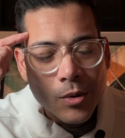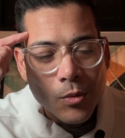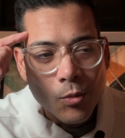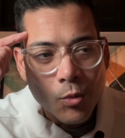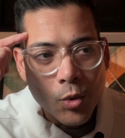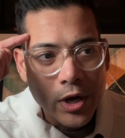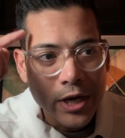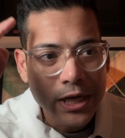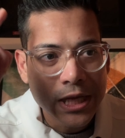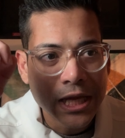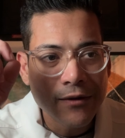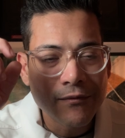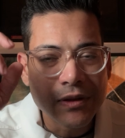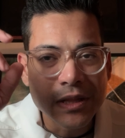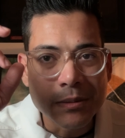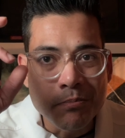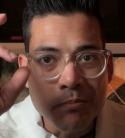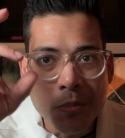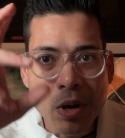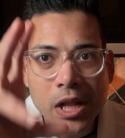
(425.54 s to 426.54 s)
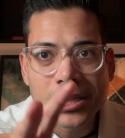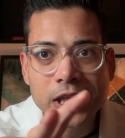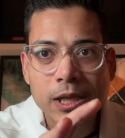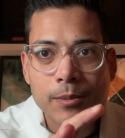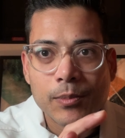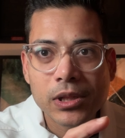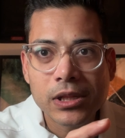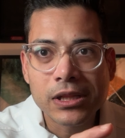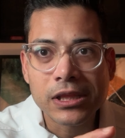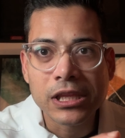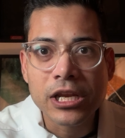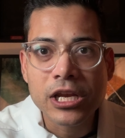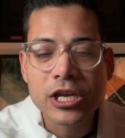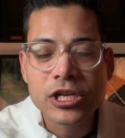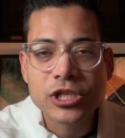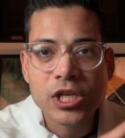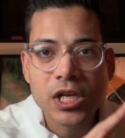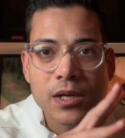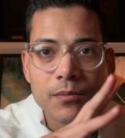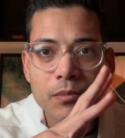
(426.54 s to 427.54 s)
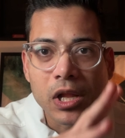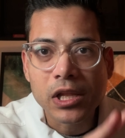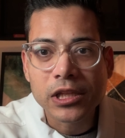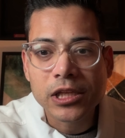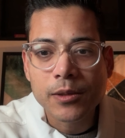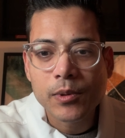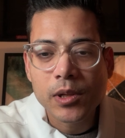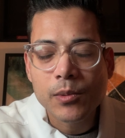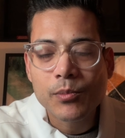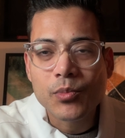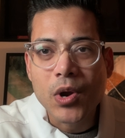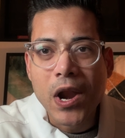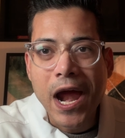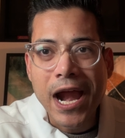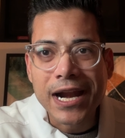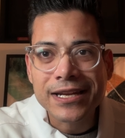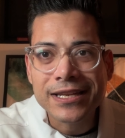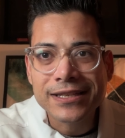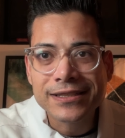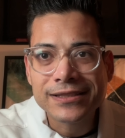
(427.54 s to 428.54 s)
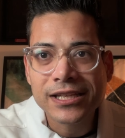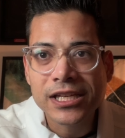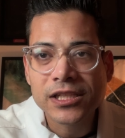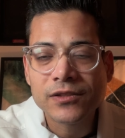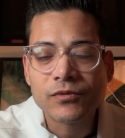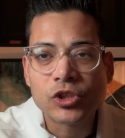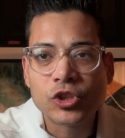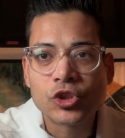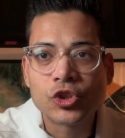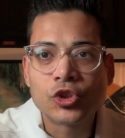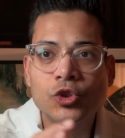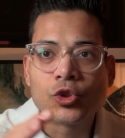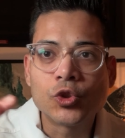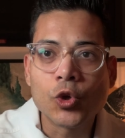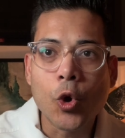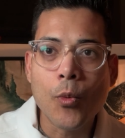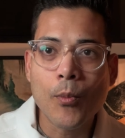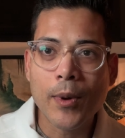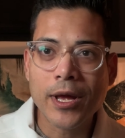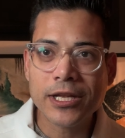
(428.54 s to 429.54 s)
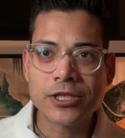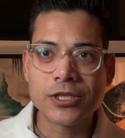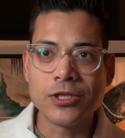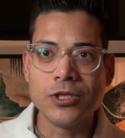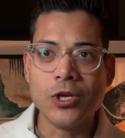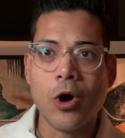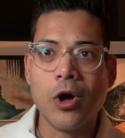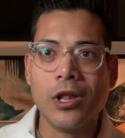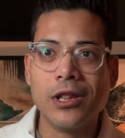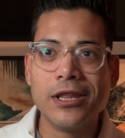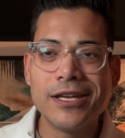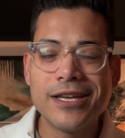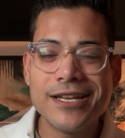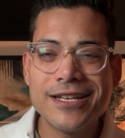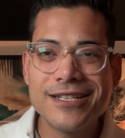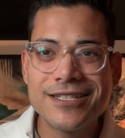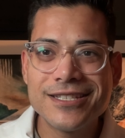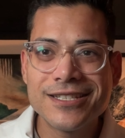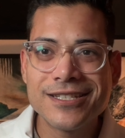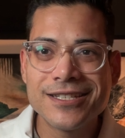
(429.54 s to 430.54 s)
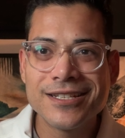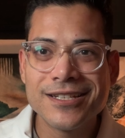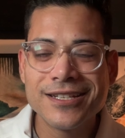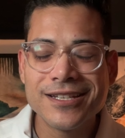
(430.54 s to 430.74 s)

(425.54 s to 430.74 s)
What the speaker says: working with multiple clinicians, multiple practices, with so much knowledge